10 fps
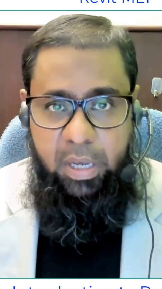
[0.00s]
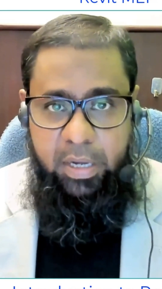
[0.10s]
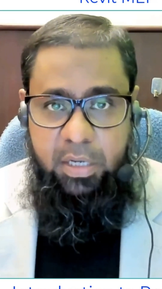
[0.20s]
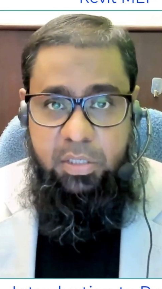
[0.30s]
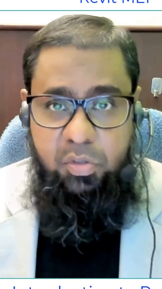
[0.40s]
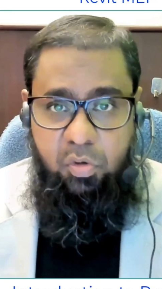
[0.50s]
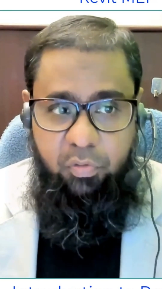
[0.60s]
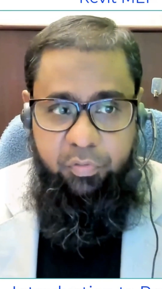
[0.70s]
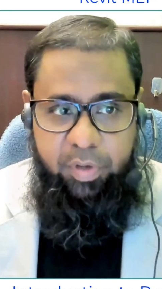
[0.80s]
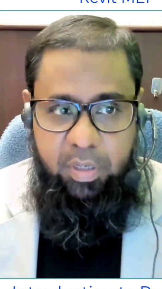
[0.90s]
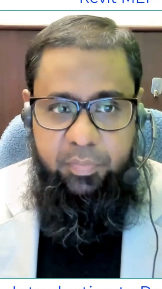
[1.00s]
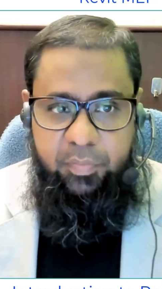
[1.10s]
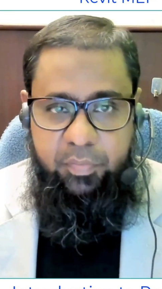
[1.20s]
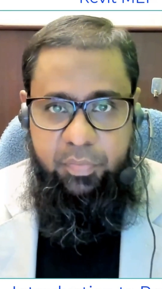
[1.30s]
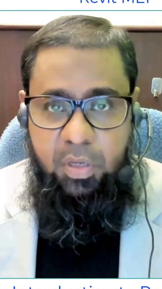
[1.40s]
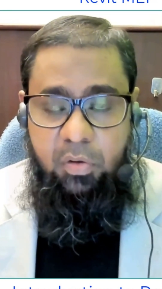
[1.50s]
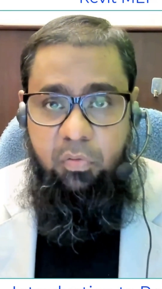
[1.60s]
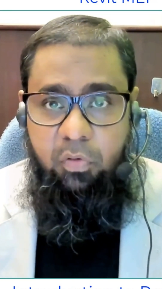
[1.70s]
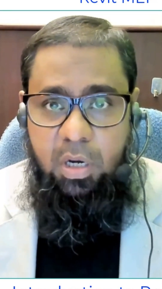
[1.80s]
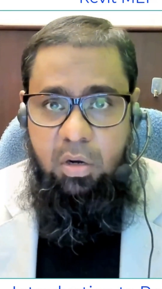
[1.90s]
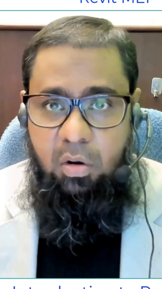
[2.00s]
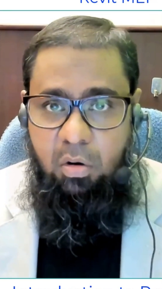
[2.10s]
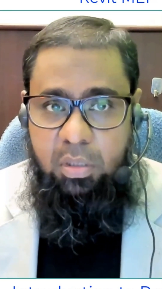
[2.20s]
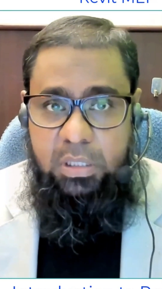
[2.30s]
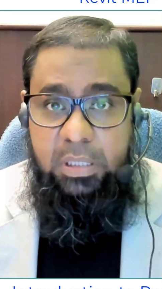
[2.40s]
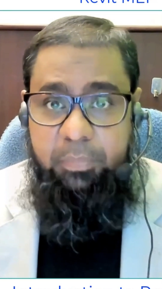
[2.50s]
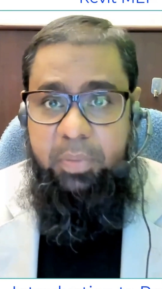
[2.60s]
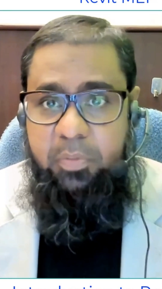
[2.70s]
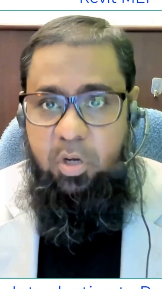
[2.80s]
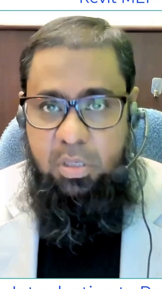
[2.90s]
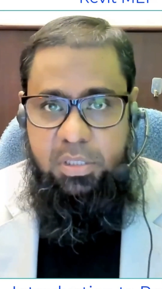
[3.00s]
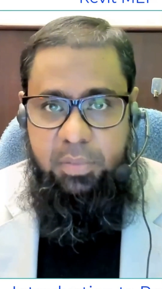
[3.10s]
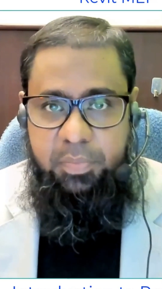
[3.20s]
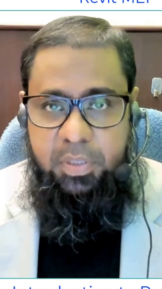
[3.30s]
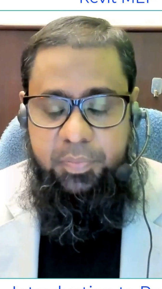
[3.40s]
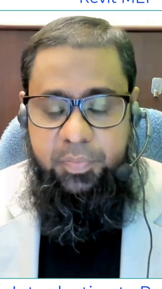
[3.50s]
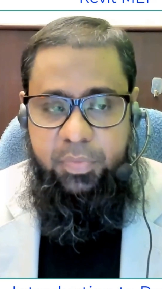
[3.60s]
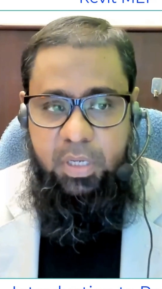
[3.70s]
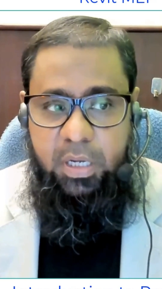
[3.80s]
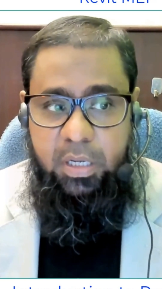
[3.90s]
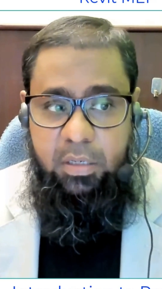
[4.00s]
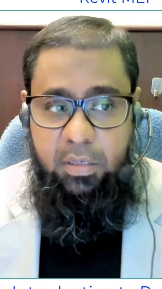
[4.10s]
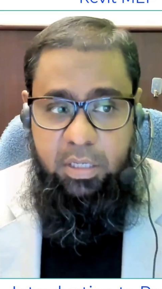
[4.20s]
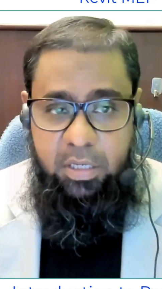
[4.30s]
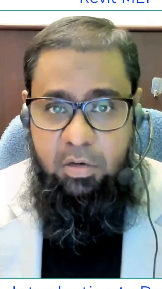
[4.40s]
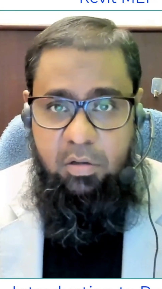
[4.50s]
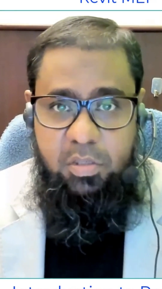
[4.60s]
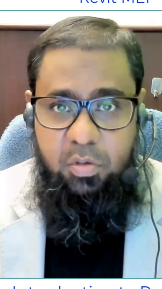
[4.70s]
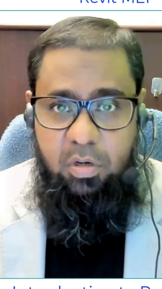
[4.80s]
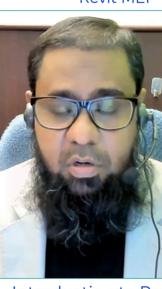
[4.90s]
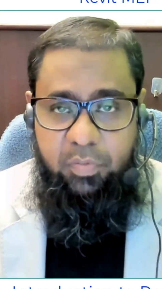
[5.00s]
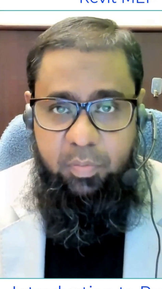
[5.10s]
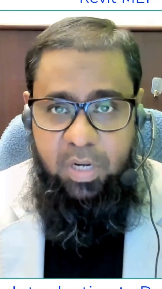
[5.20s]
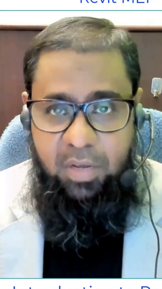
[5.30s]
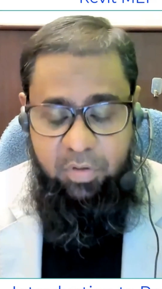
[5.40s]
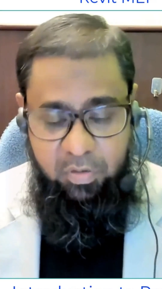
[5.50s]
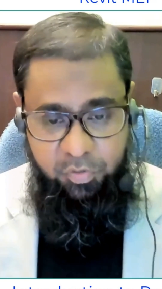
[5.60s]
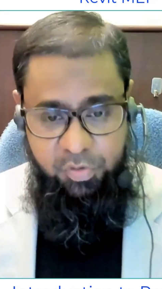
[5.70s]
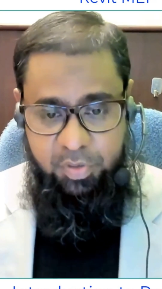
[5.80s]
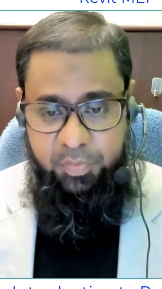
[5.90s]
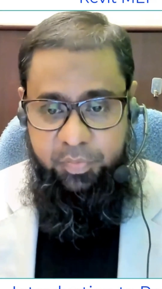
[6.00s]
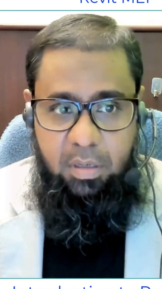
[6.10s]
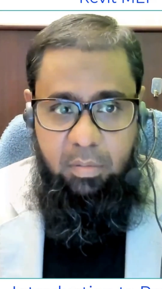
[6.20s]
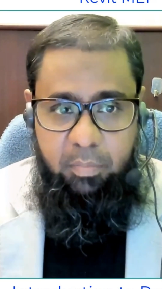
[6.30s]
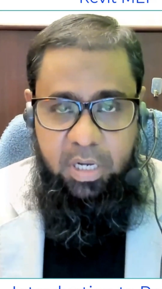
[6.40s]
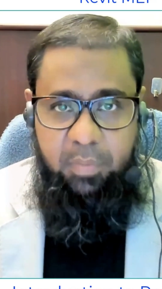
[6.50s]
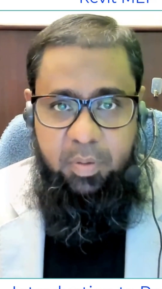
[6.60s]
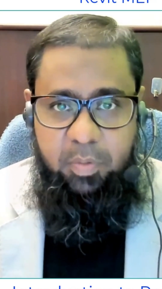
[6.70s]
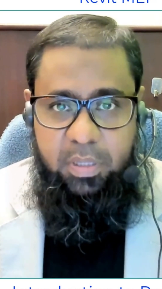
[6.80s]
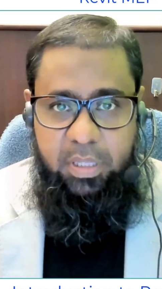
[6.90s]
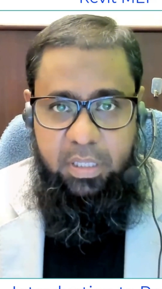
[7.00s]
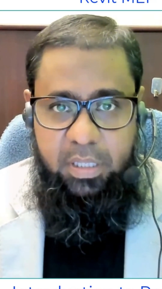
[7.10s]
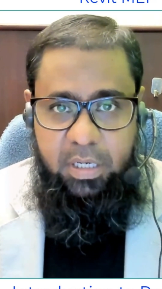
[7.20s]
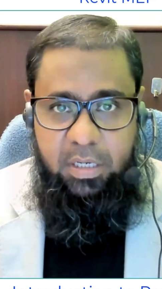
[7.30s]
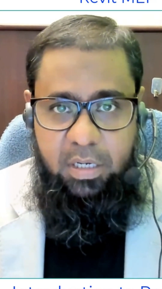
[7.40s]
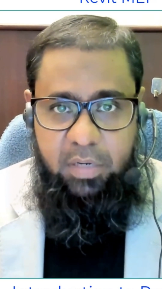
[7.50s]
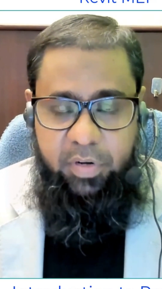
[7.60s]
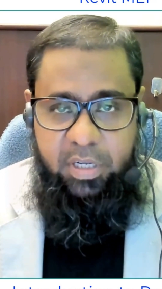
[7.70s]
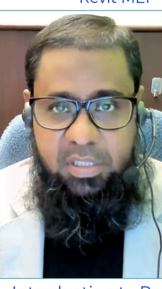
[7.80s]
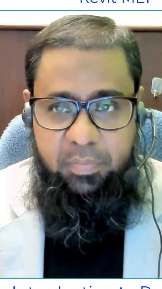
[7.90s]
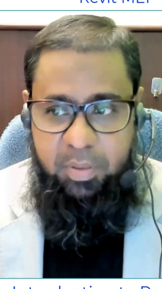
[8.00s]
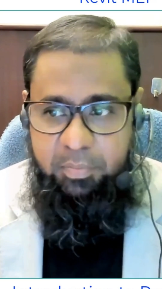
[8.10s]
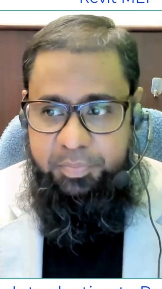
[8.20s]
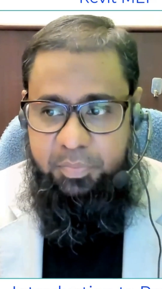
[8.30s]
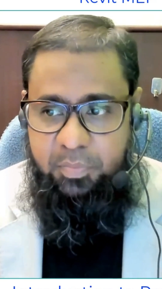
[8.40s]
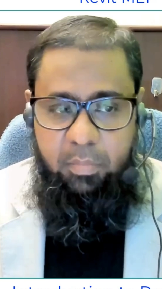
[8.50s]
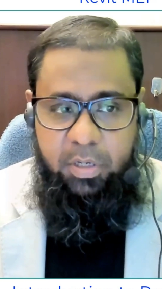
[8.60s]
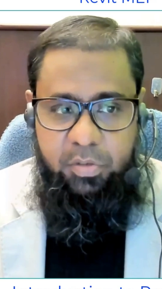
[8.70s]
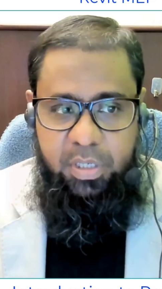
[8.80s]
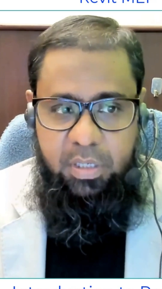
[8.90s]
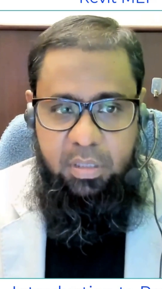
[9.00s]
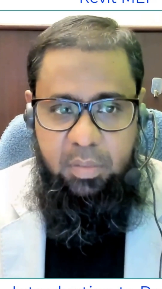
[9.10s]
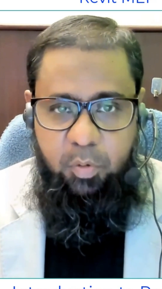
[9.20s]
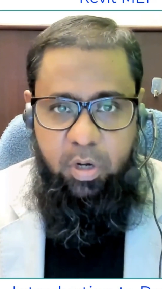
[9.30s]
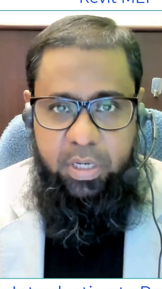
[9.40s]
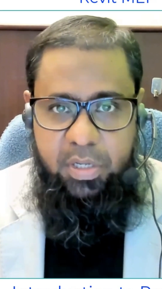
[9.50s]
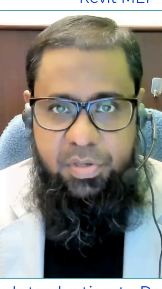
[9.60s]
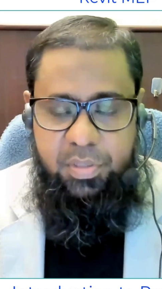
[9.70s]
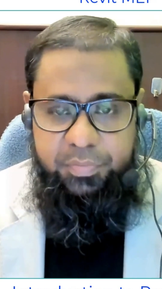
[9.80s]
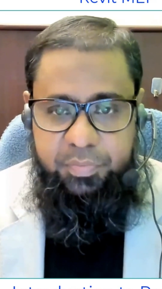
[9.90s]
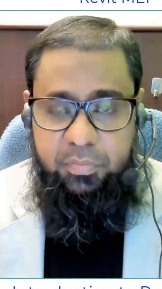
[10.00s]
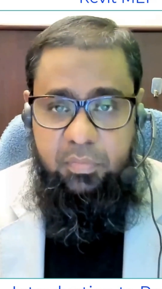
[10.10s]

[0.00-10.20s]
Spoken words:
and it's a software work on the BIM concept. And here also a lot of people have confusion. Many people think that Revit is a BIM, but you see, the point is